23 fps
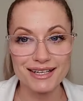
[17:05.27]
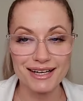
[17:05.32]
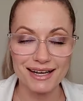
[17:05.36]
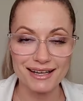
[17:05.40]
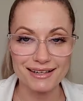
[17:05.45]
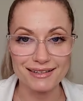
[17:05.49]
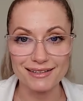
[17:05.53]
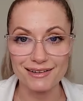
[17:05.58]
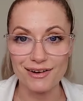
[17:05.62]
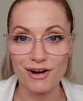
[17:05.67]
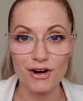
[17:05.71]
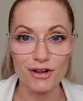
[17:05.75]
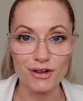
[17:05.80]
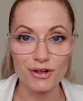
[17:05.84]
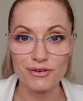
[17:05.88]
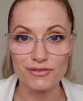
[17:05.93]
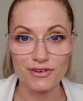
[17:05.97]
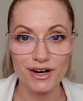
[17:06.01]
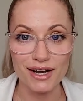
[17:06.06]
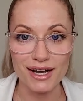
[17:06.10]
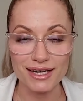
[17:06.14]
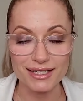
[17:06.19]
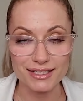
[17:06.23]
skin all
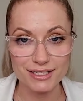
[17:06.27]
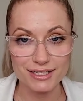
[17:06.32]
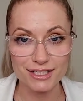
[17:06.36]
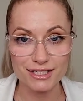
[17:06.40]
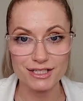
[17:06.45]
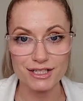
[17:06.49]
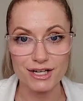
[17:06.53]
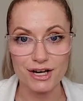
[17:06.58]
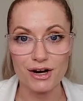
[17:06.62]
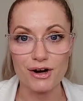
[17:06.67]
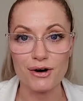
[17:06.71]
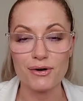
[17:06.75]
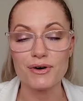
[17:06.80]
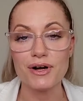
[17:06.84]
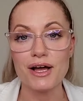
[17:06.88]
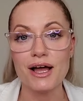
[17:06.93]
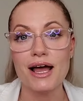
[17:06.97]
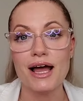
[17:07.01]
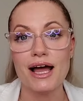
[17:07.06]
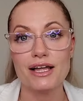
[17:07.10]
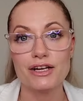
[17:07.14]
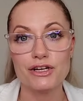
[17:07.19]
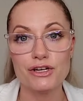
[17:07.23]
over head to toe.
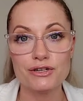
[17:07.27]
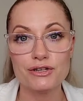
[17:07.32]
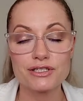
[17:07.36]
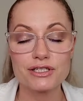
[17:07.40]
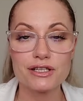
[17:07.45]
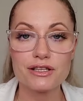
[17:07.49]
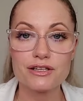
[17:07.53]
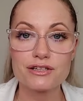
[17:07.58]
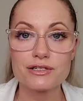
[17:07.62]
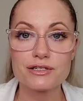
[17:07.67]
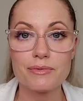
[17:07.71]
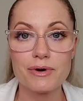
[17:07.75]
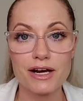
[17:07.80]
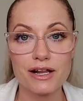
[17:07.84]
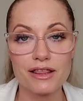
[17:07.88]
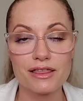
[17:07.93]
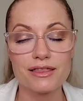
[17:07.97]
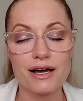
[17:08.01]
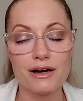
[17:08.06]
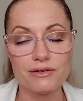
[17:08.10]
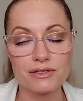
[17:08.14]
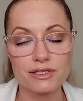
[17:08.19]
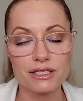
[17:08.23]
And usually there's about
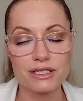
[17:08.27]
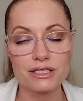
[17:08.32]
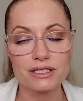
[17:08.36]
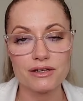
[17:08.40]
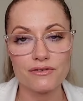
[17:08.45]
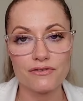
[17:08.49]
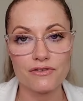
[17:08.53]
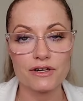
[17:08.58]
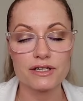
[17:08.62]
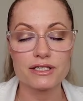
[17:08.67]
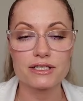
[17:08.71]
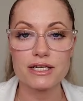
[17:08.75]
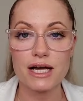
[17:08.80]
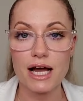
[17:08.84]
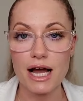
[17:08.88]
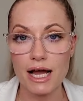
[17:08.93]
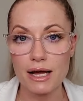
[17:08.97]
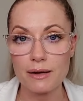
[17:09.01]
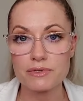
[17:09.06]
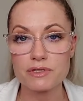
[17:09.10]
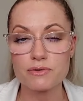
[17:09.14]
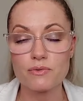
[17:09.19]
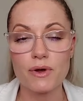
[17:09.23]
a thousand different
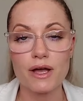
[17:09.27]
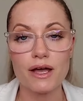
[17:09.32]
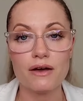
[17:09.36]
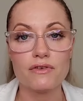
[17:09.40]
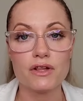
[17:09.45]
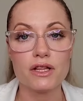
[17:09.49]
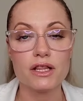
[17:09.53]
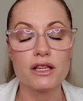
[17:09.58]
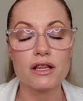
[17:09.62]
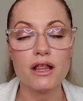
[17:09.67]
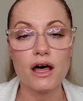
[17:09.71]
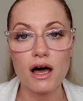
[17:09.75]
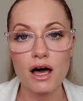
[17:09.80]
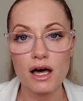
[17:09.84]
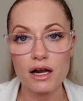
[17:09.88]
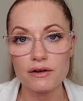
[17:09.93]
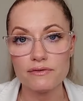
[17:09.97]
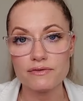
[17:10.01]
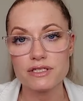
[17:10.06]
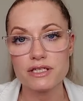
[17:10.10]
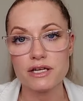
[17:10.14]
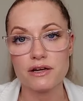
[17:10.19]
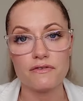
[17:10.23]
types. We have a
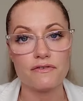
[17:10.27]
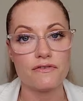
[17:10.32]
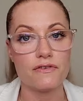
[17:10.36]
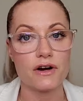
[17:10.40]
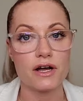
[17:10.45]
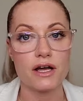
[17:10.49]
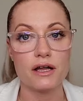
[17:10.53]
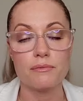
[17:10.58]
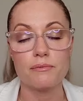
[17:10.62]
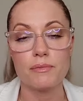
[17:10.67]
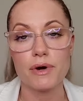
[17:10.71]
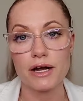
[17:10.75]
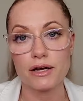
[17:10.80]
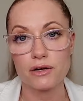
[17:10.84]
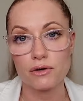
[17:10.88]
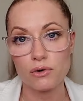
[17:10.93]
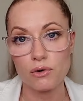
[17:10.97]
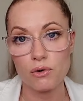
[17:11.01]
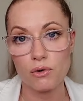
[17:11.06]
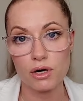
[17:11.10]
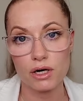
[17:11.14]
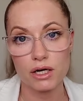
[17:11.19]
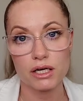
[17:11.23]
lot of different
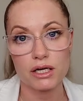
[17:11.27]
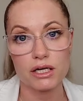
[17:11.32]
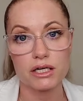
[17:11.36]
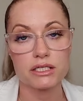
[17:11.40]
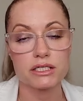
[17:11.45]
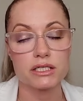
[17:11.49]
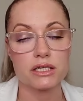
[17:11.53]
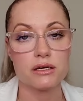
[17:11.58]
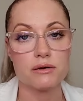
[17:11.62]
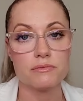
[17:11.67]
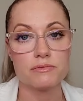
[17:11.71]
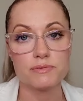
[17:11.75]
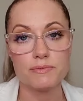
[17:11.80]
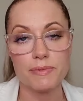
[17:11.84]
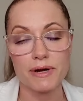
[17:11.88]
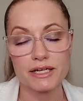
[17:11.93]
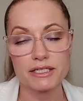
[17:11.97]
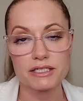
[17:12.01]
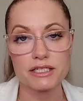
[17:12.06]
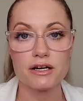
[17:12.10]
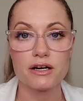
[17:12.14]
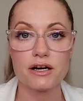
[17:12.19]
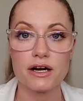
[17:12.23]
microorganisms,
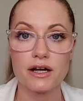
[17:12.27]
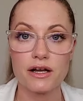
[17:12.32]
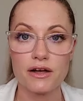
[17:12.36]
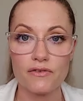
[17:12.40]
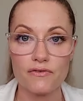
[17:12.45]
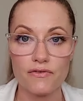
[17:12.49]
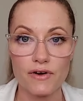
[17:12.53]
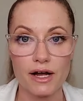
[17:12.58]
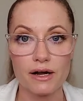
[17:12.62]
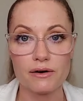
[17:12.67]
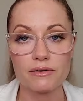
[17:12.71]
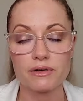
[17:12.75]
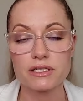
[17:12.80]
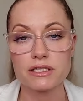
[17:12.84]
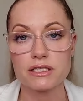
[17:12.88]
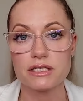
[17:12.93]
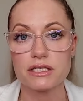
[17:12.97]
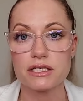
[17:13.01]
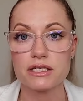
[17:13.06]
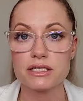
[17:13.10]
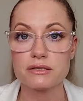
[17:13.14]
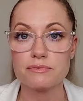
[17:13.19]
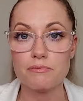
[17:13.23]
bacteria,
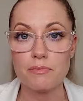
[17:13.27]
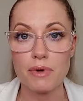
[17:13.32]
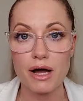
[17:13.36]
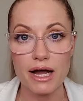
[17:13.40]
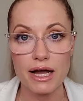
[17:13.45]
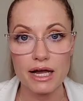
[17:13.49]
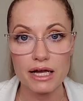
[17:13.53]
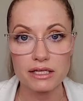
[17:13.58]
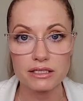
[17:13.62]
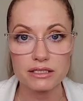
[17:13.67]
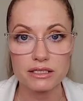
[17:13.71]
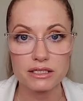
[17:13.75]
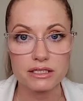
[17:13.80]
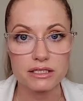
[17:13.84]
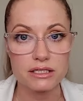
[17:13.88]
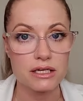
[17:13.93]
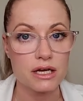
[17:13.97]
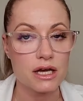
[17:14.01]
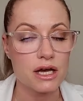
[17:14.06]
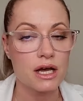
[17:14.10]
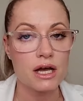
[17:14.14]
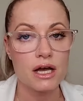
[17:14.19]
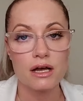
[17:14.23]
viruses,
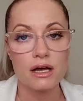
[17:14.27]
mites,